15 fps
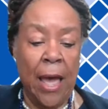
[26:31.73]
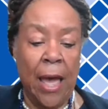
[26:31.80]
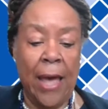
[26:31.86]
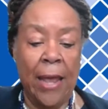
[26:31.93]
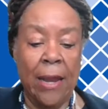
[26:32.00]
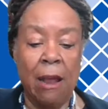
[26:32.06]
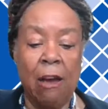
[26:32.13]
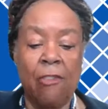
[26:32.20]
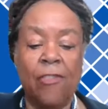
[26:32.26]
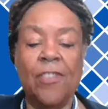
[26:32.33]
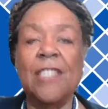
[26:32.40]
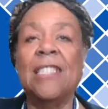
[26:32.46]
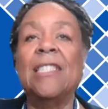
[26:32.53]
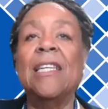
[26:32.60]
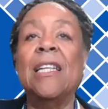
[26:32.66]
And our
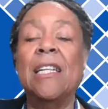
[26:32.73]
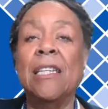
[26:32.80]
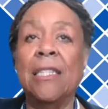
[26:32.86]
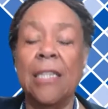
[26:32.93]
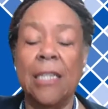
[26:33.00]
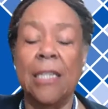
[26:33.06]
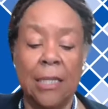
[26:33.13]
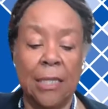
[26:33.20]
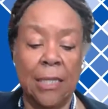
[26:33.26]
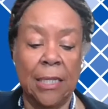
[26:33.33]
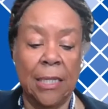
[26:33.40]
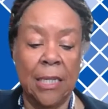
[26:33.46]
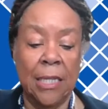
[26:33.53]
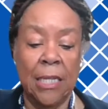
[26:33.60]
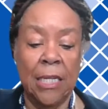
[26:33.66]

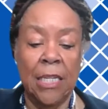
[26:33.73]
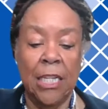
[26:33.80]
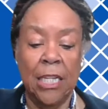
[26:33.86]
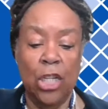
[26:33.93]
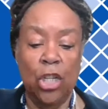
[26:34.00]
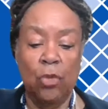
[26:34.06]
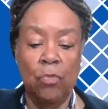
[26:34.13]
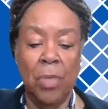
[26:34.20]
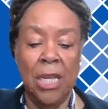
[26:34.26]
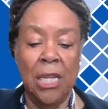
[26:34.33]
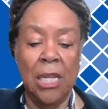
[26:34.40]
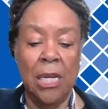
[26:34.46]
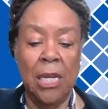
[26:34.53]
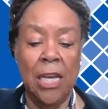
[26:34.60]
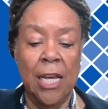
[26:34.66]
facilities need to meet
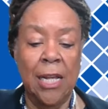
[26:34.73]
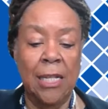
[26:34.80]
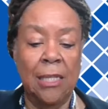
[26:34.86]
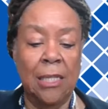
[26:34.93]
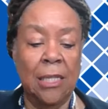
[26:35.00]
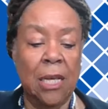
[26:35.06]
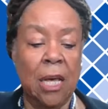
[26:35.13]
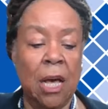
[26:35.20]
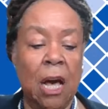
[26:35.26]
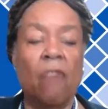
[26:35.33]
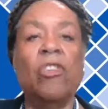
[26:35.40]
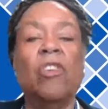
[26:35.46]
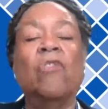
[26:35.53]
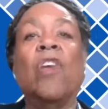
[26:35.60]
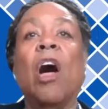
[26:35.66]
the needs
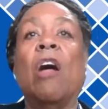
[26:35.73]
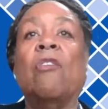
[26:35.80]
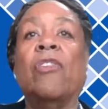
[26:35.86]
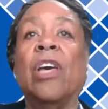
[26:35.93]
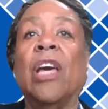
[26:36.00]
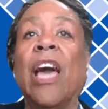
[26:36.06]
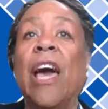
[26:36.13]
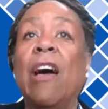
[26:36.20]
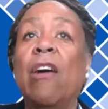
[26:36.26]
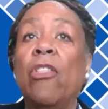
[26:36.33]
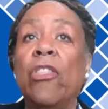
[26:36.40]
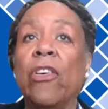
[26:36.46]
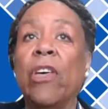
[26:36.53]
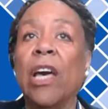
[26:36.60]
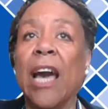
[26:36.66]
of evolving
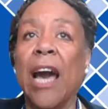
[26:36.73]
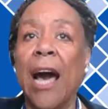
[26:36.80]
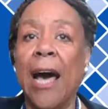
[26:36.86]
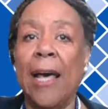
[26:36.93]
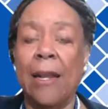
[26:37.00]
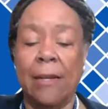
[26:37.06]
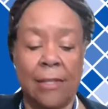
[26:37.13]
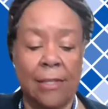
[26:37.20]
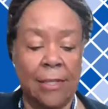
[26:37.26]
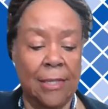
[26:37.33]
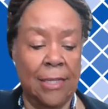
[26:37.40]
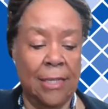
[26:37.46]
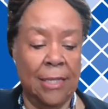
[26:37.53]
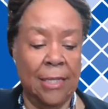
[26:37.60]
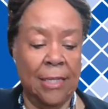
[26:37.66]
health
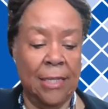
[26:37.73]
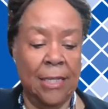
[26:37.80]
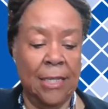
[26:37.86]
guidance.